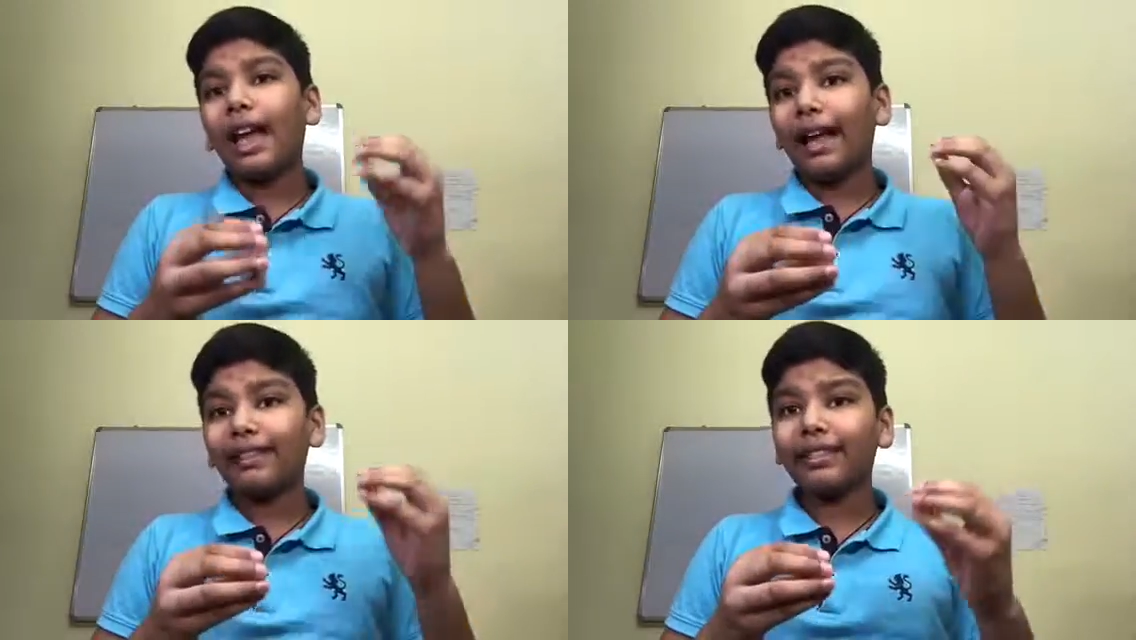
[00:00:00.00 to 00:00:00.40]

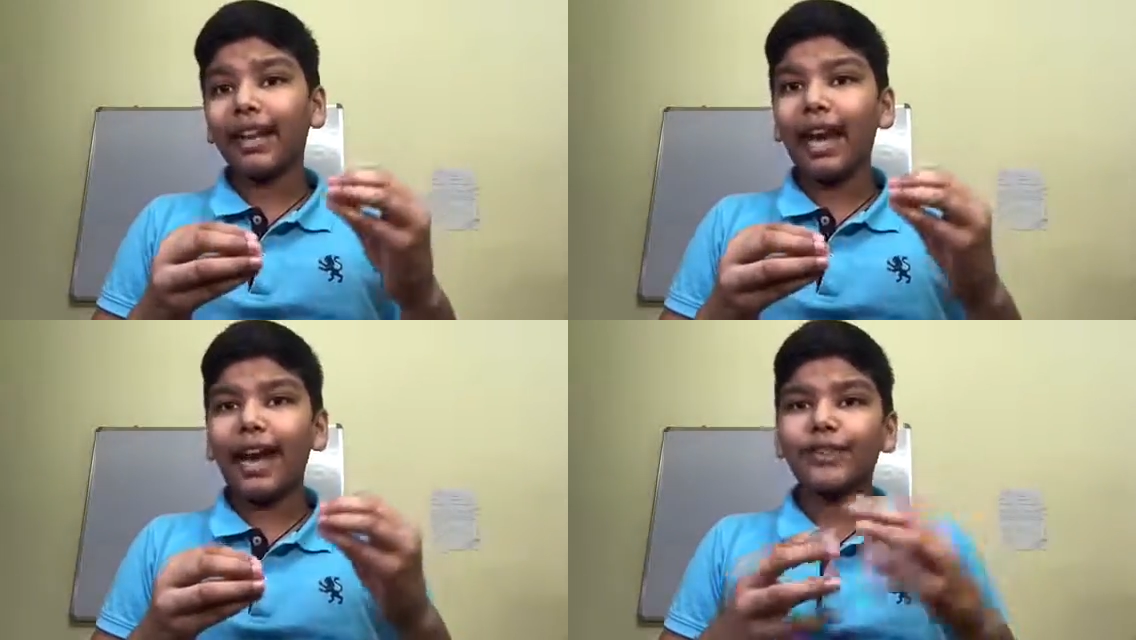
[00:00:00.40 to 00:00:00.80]
and
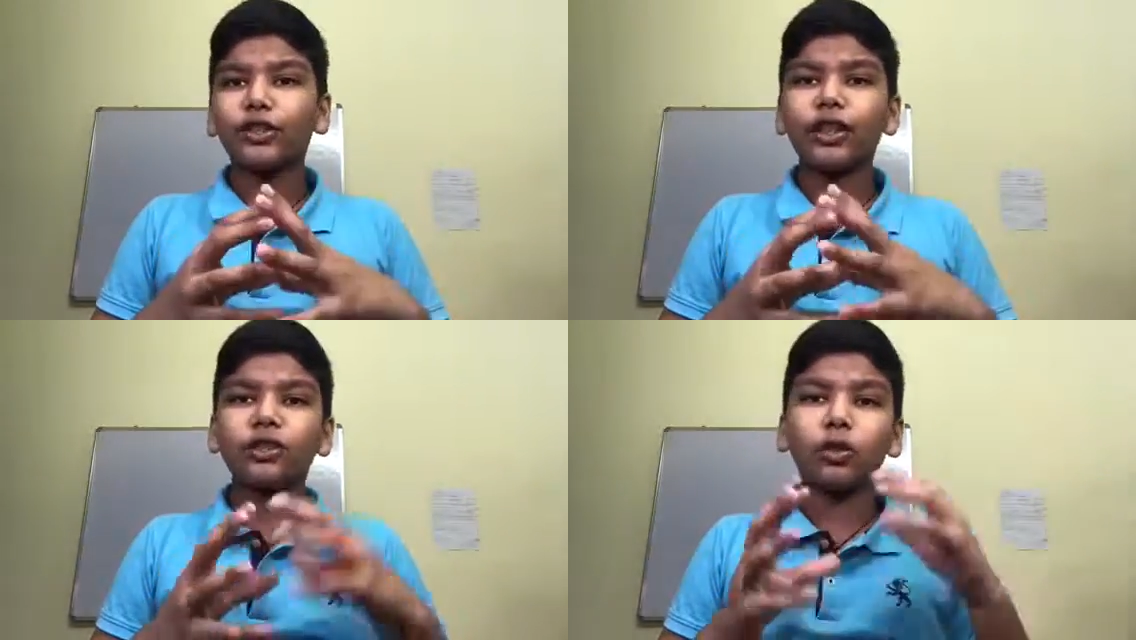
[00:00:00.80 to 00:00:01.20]
they
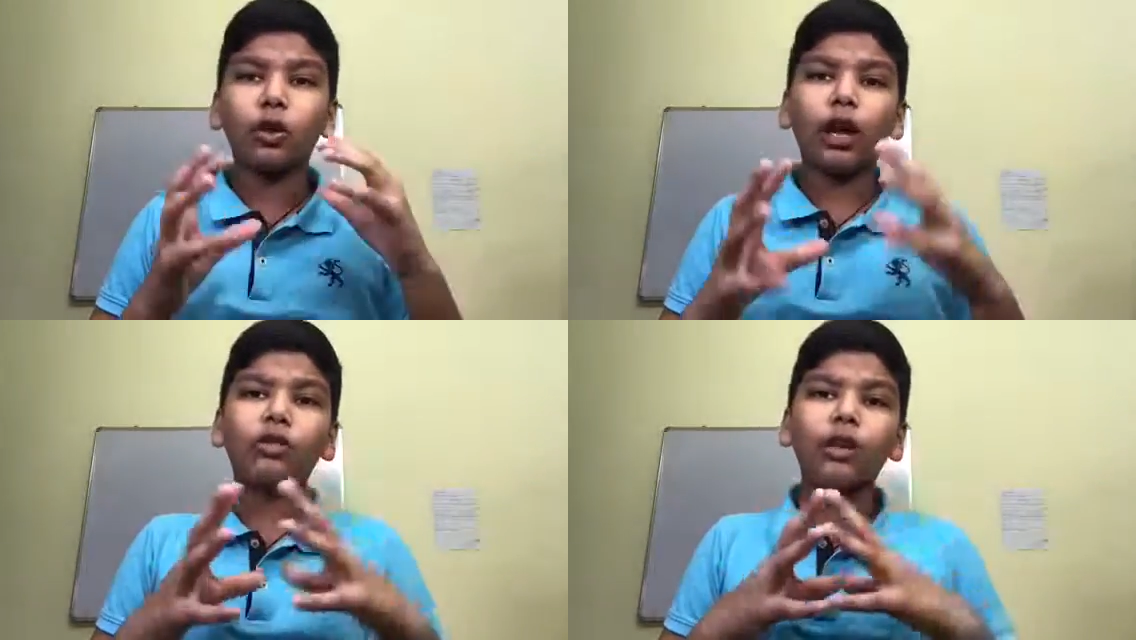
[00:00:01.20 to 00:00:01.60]
actually
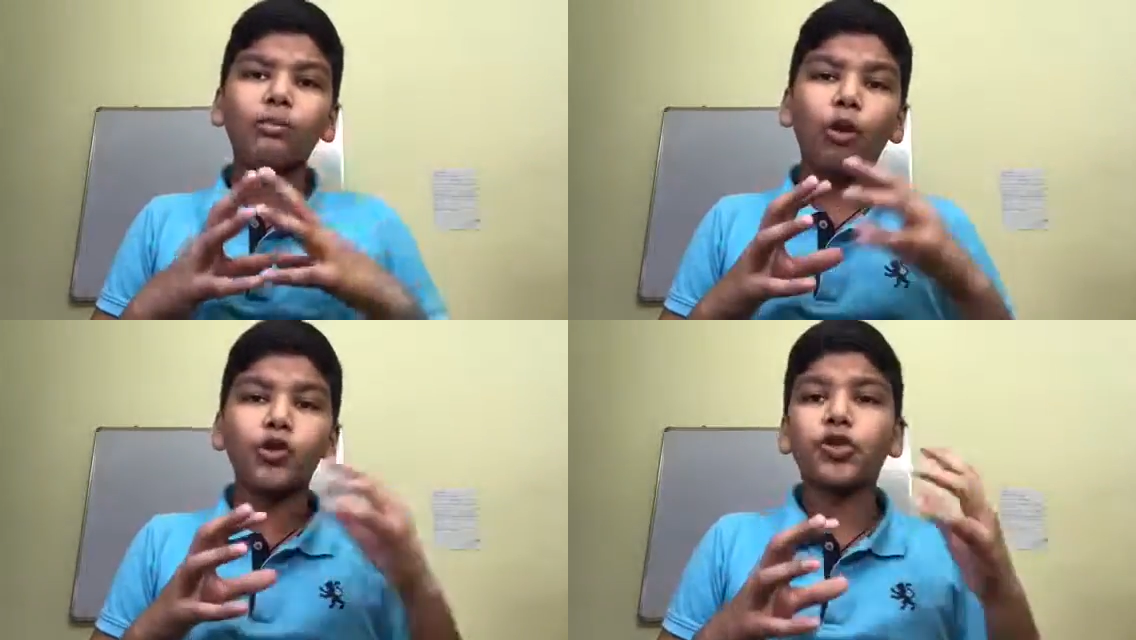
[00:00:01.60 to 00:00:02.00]
slow down the
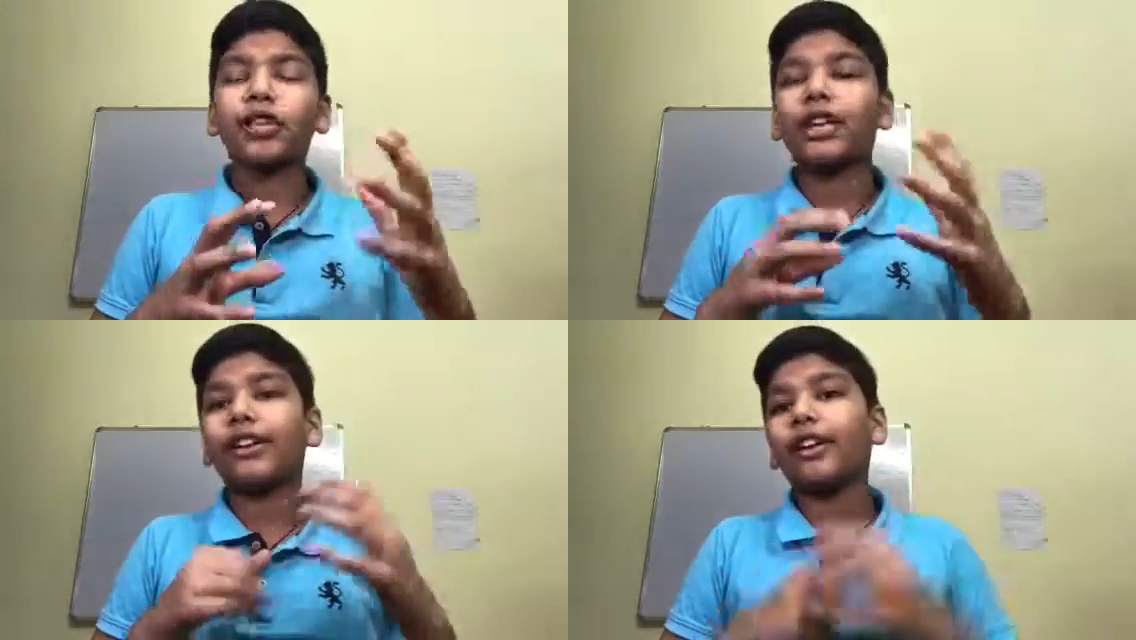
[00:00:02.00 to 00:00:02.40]
motion
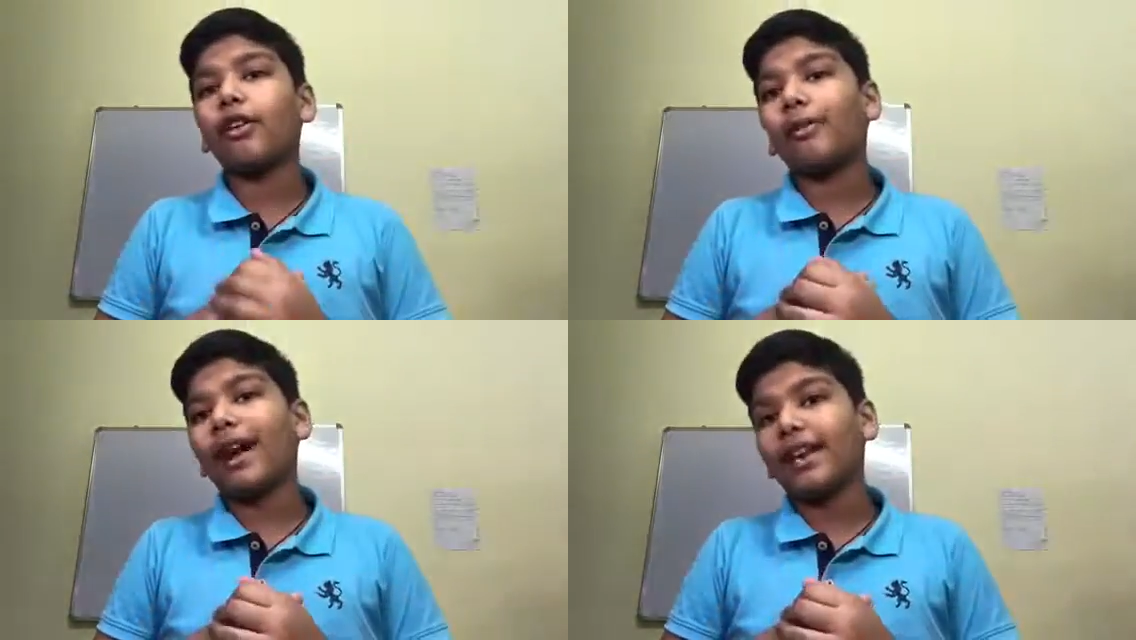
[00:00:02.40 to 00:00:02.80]
in
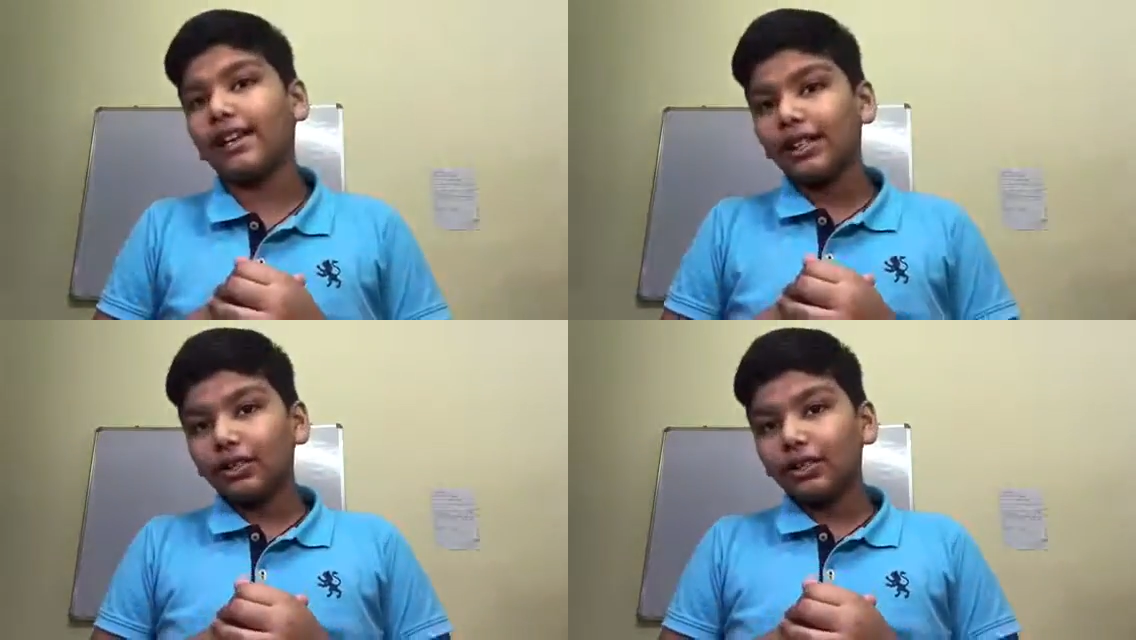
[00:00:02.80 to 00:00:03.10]
our mind.